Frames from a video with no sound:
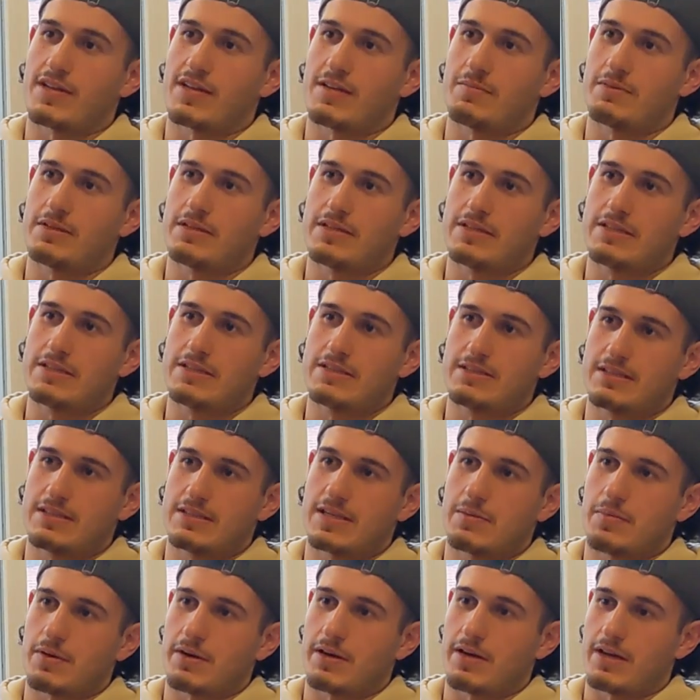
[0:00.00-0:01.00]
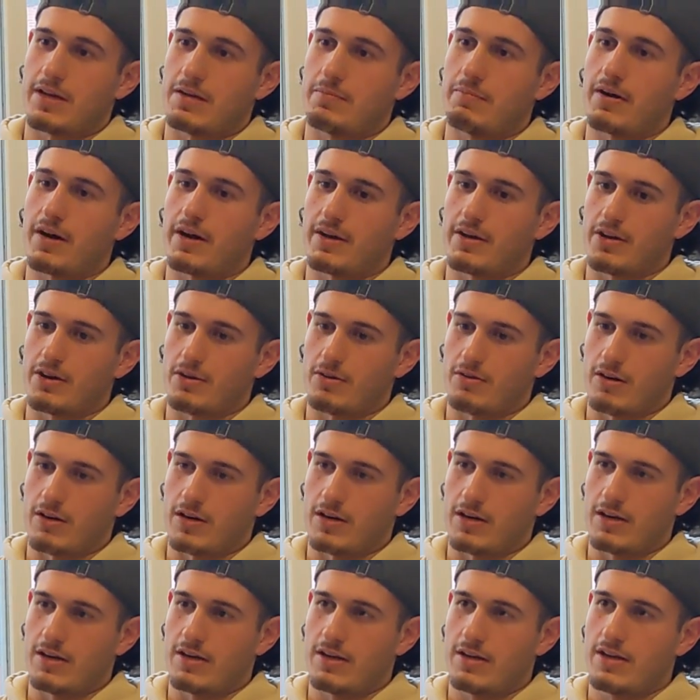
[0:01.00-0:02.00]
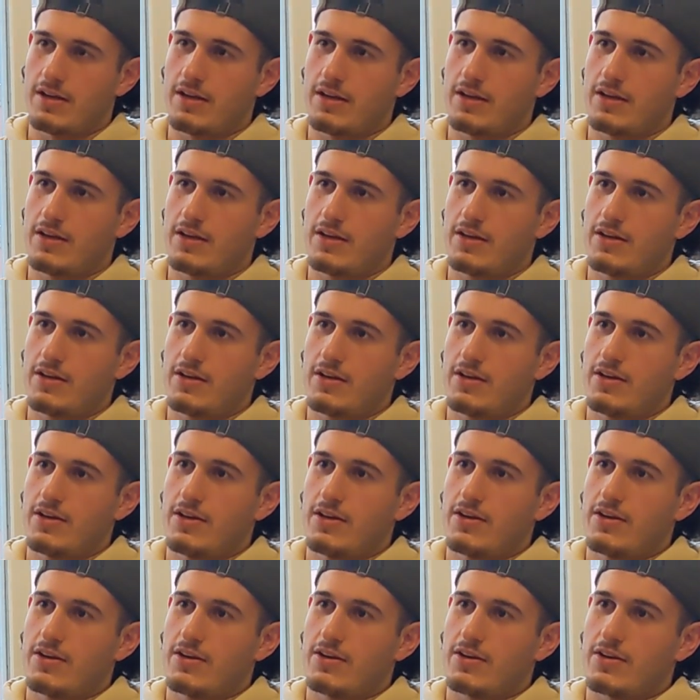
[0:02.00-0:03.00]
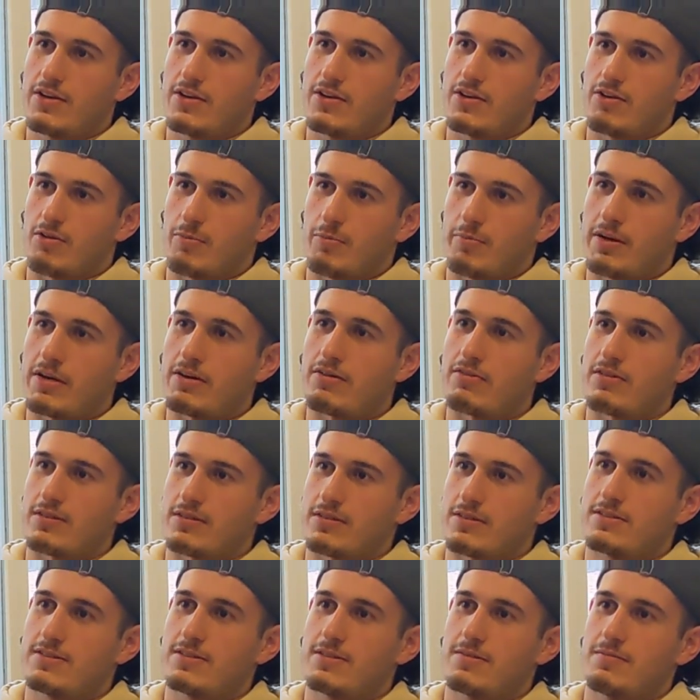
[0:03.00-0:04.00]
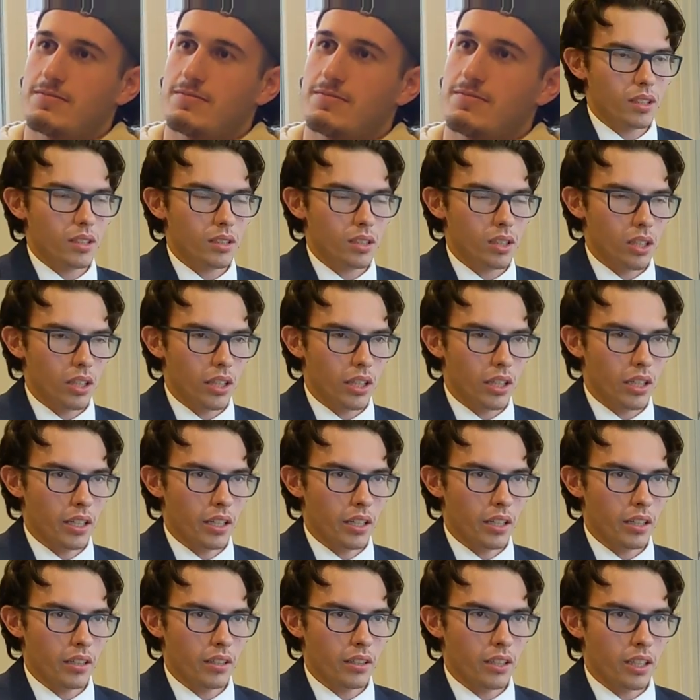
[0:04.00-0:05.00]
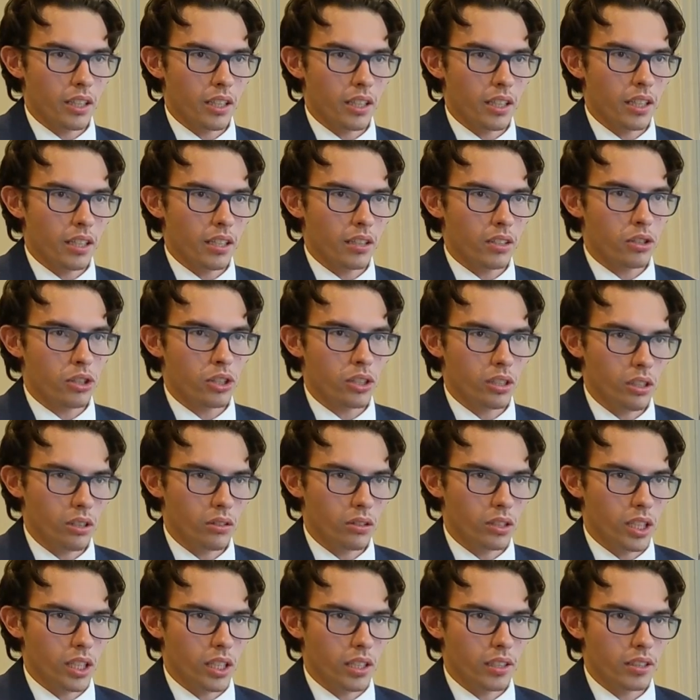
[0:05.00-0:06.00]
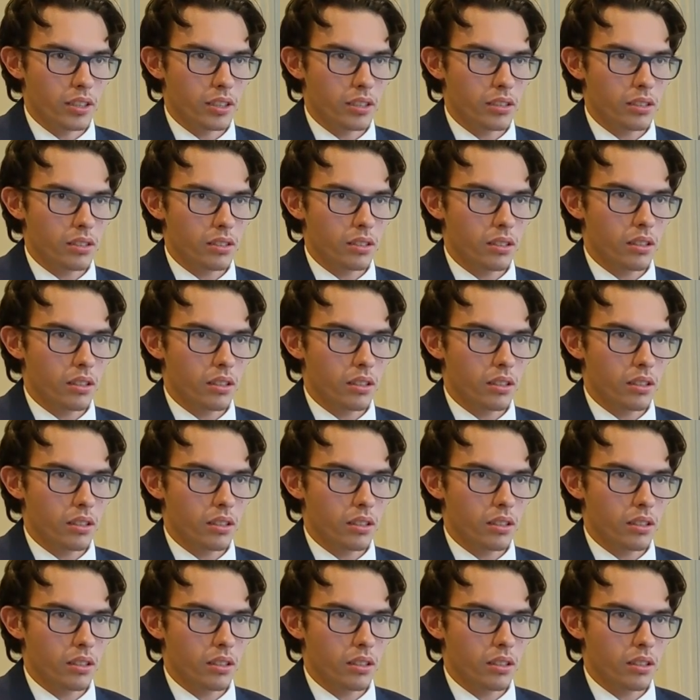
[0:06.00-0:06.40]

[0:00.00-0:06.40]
they'd be easily intimidated by your appearance. So they get Cheeto dust.